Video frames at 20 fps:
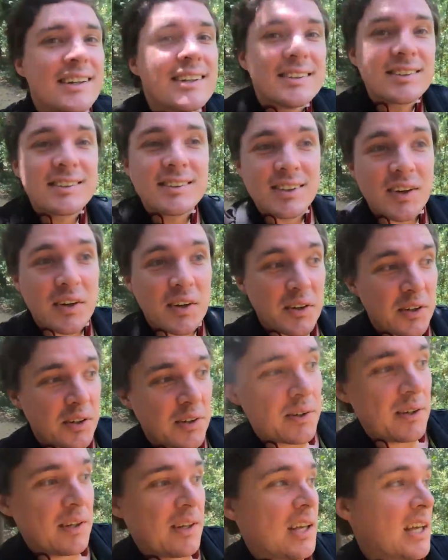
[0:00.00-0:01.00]

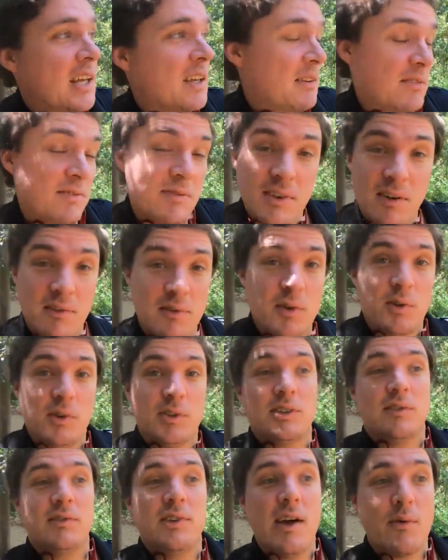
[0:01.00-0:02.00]
So of
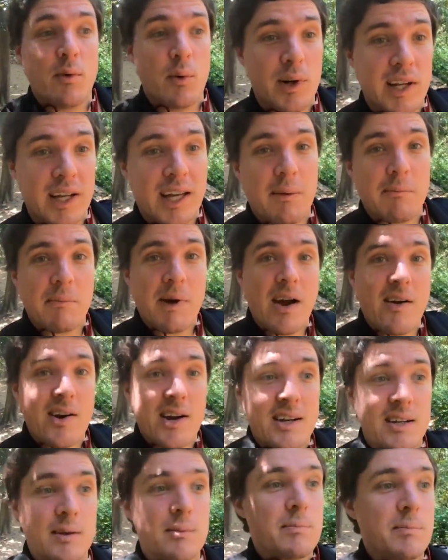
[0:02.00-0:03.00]
course, if you ever want to get
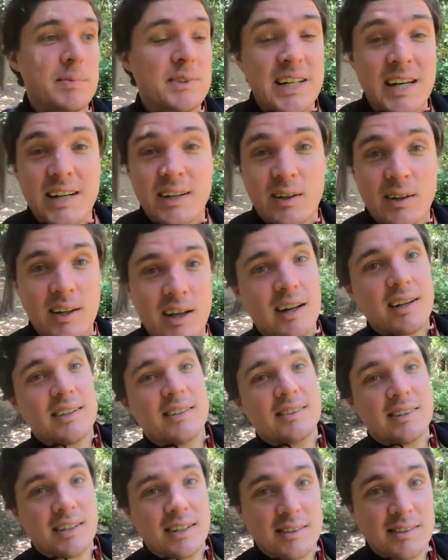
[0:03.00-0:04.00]
married, Botanical
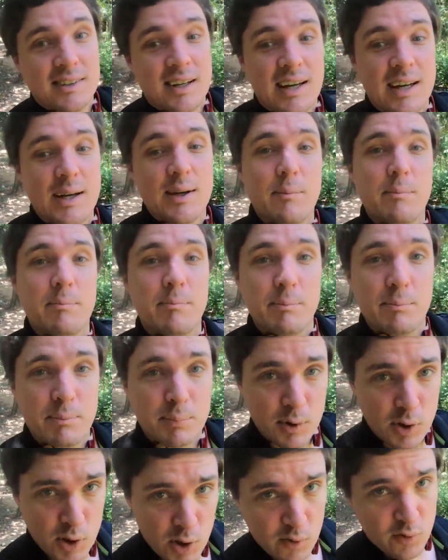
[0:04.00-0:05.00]
Gardens is a
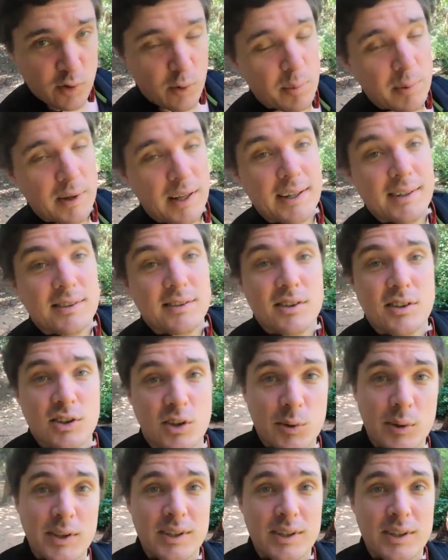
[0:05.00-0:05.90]
beautiful place to do